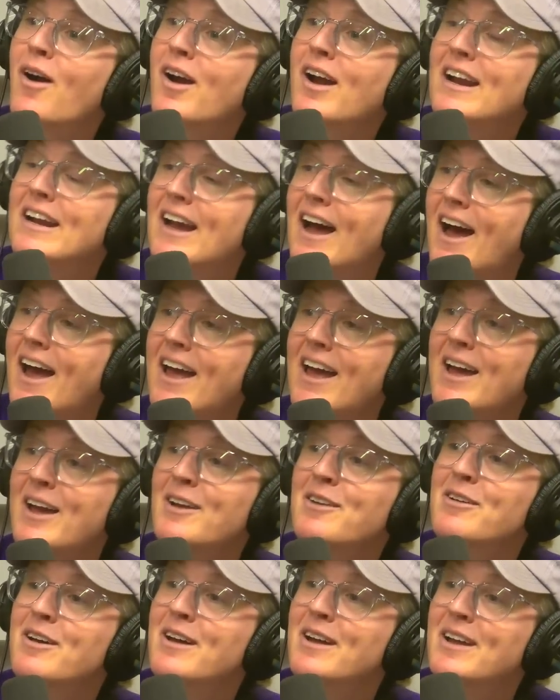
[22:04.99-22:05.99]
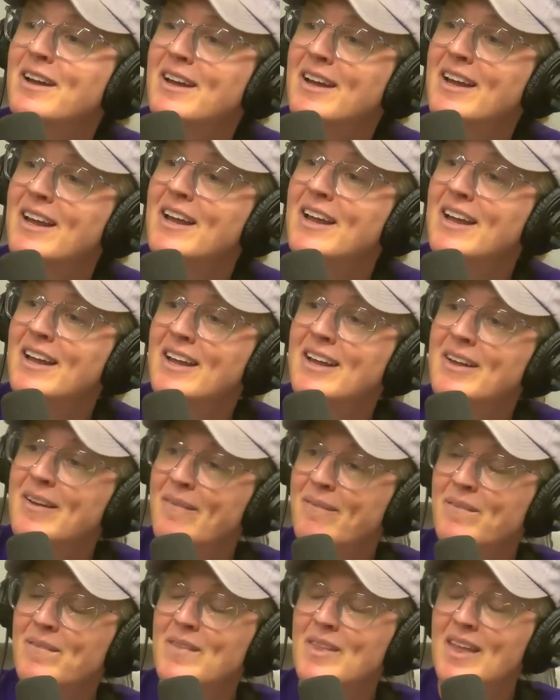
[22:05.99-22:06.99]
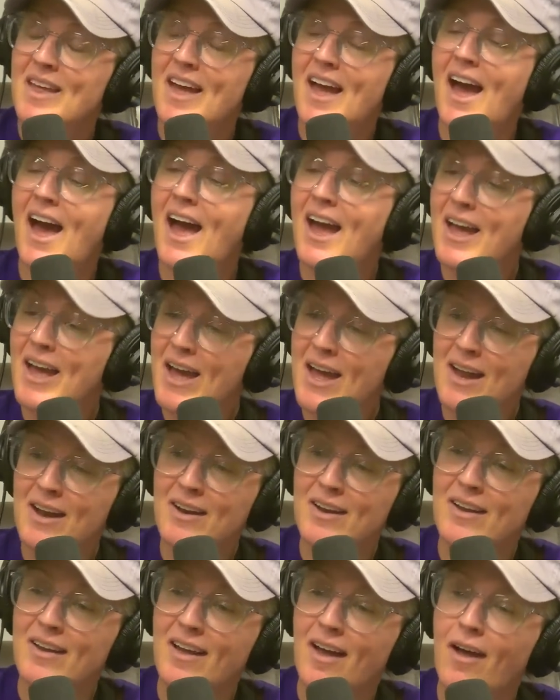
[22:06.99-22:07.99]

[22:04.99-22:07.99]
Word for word: And I had a, I had